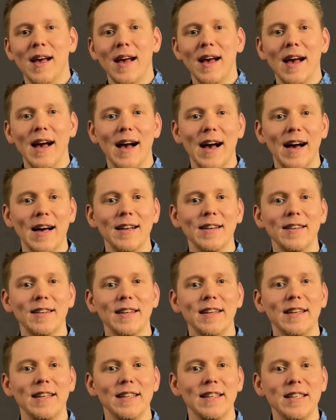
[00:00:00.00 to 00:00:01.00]

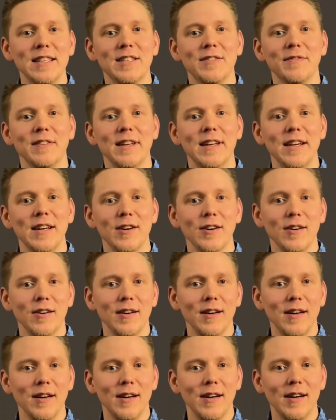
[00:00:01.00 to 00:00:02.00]
And in this
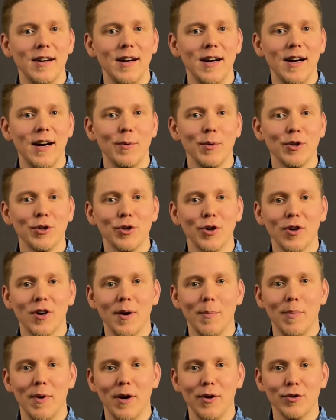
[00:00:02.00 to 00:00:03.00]
video I will talk
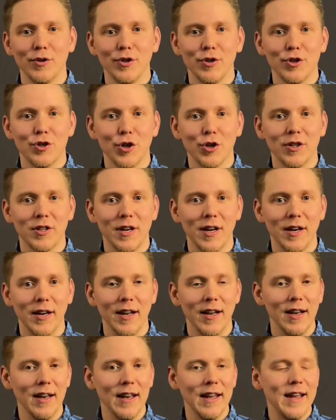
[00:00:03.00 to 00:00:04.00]
about shotgun
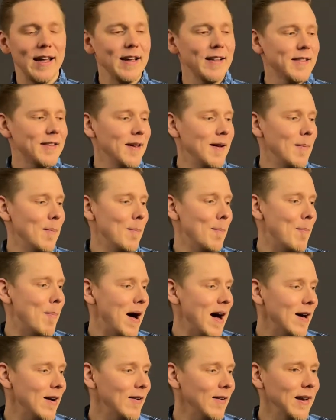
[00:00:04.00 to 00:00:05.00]
length,
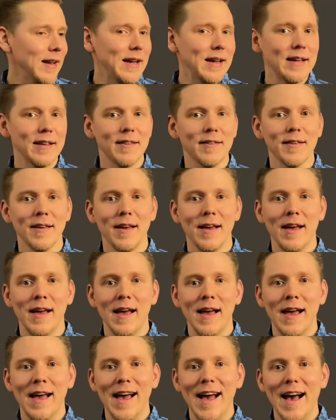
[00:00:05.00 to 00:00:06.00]
barrel length,
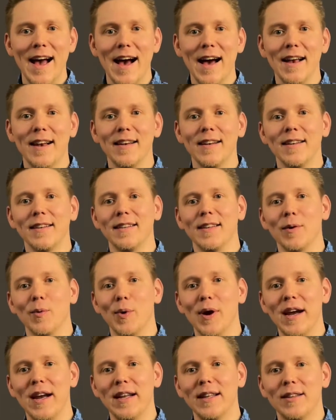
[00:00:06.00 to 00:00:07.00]
and the
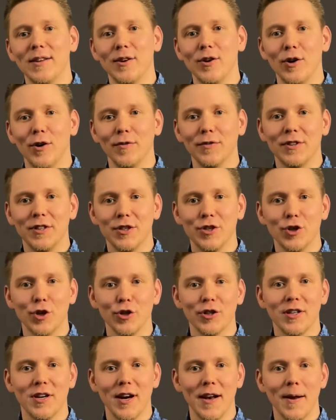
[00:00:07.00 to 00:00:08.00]
weight of the
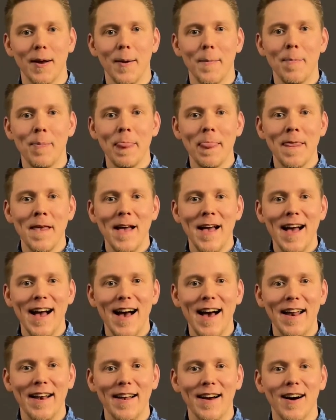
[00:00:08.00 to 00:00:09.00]
shotgun
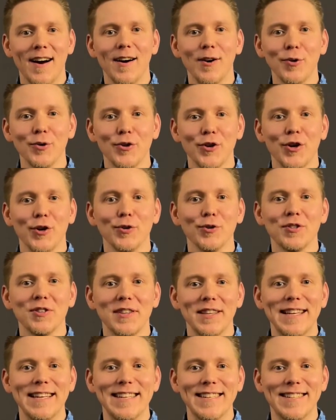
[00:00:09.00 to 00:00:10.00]
and how those
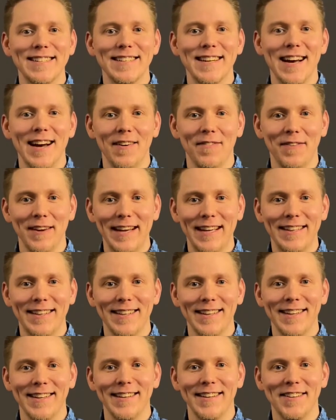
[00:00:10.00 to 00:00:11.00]
things affect
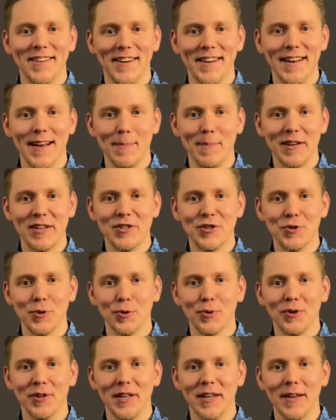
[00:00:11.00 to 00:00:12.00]
dynamic
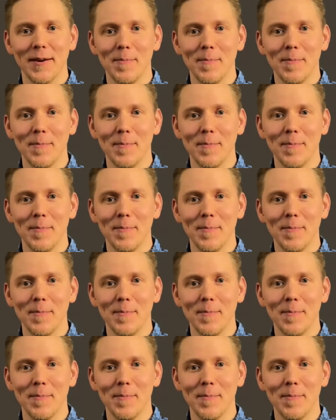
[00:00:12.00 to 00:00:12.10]
shooting.